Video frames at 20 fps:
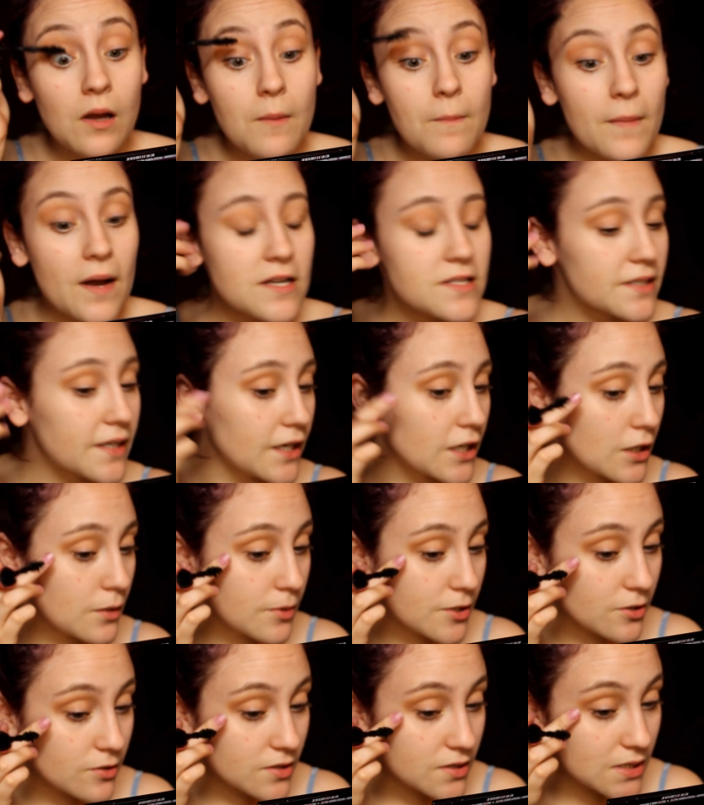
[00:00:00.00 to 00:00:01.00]
mascara,
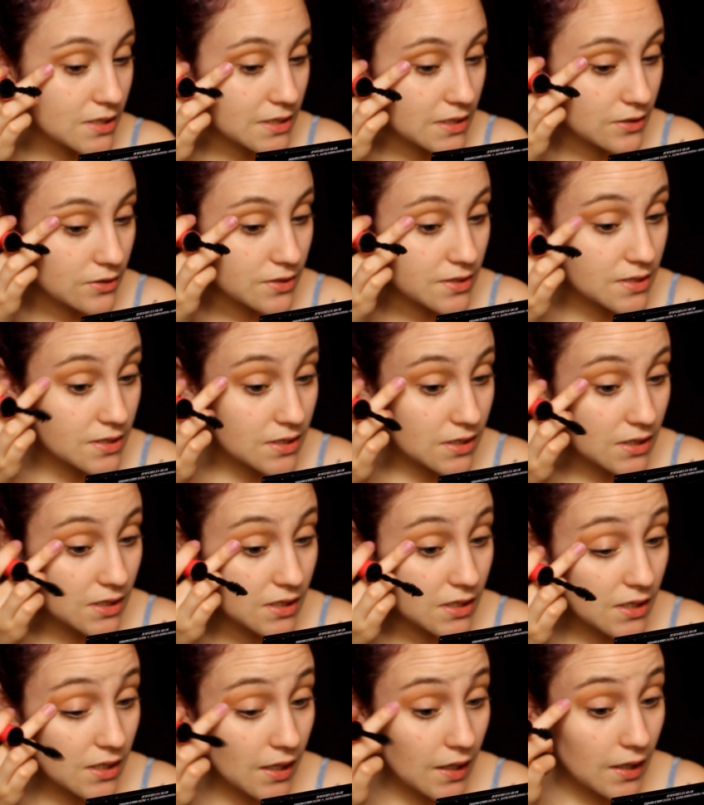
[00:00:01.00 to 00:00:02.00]
but you could still
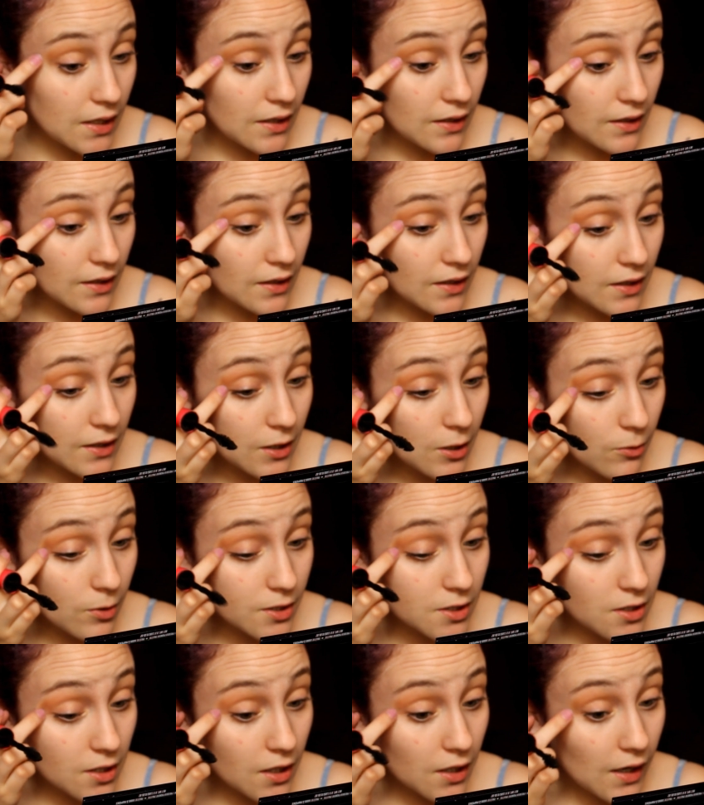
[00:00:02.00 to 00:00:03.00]
see it go
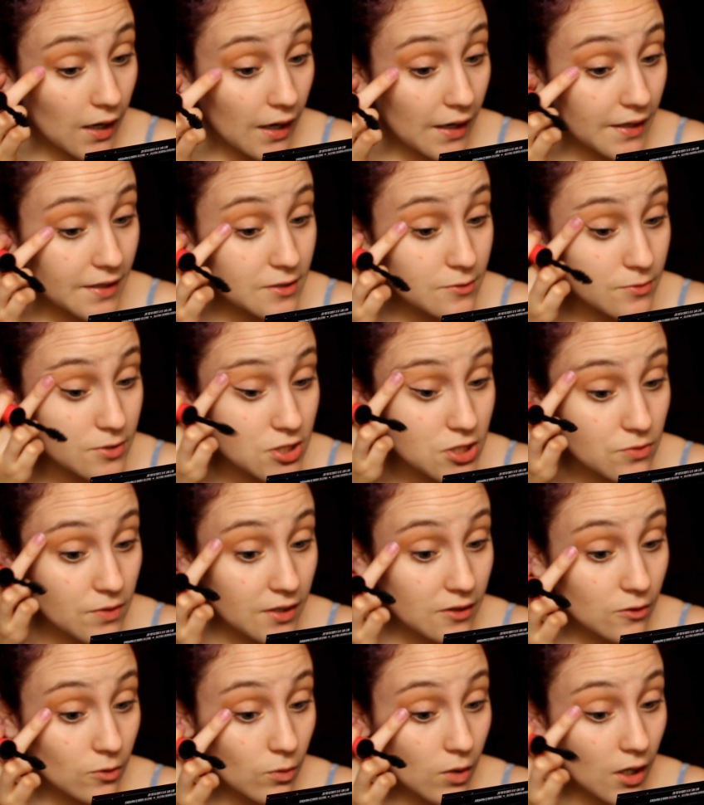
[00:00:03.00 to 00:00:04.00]
under her eyes when she
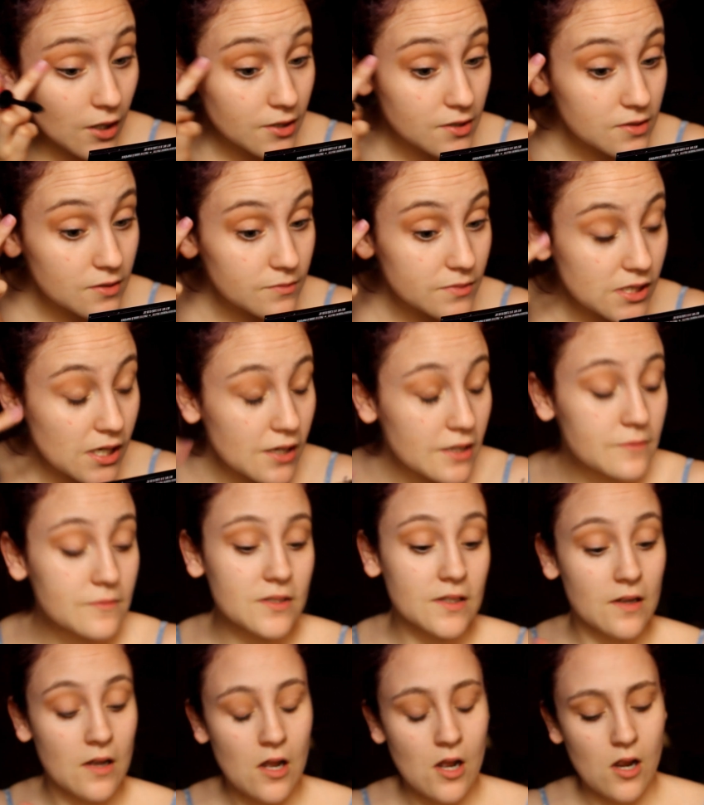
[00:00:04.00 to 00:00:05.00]
went in the water
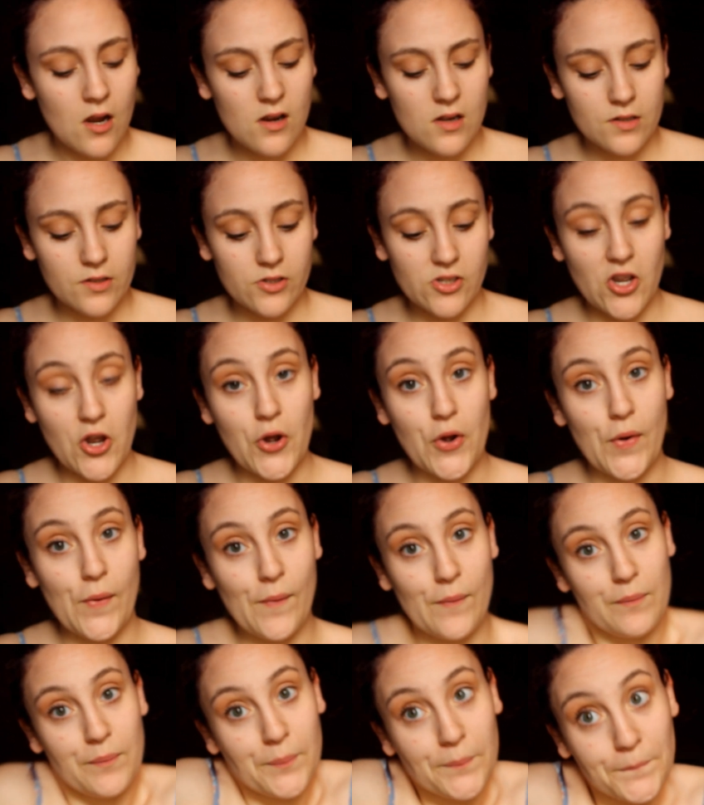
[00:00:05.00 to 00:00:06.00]
sometimes.
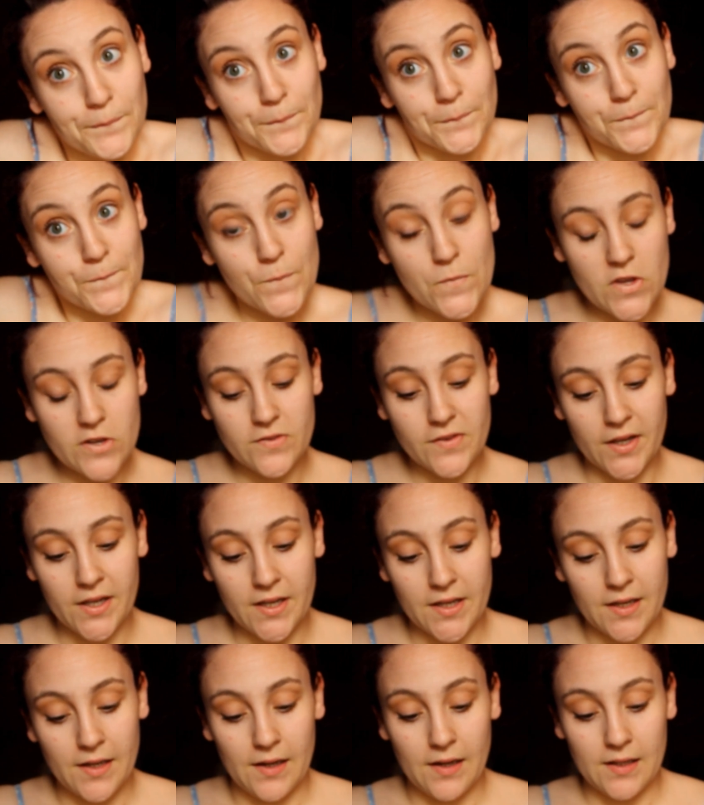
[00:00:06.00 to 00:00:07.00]
So,
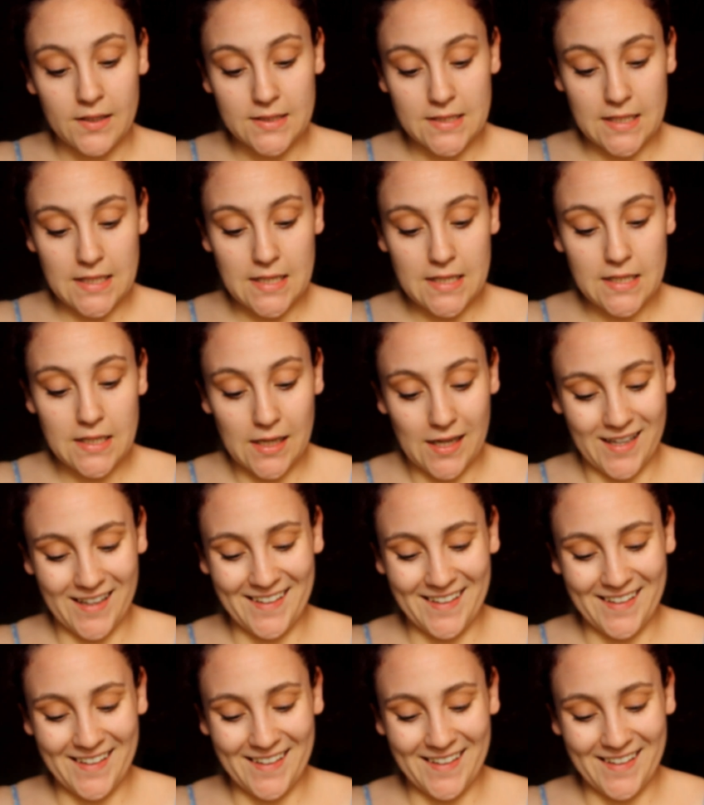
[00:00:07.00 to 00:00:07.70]
tea.